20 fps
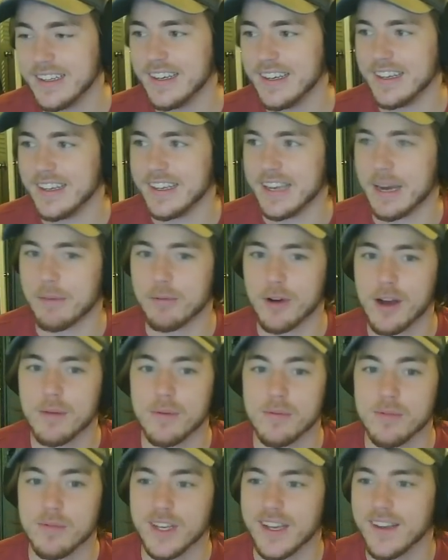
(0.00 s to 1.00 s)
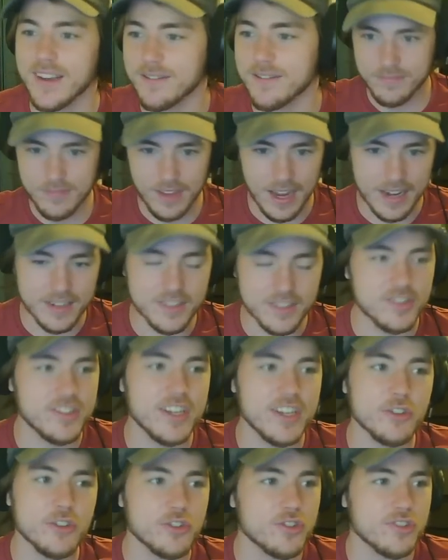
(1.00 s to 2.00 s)
Yeah, probably. And
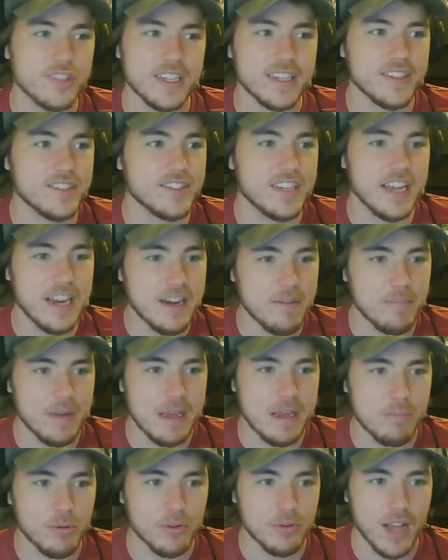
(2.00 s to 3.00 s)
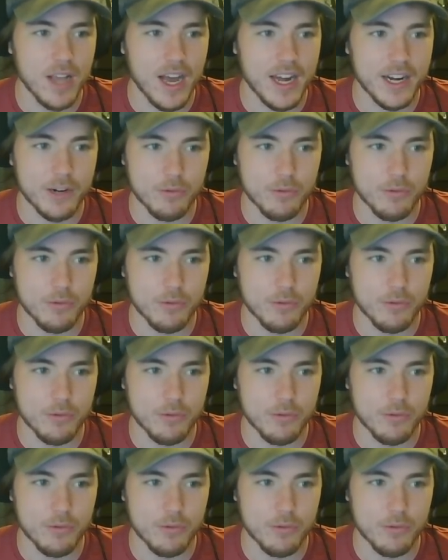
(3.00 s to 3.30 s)
still 16 people got it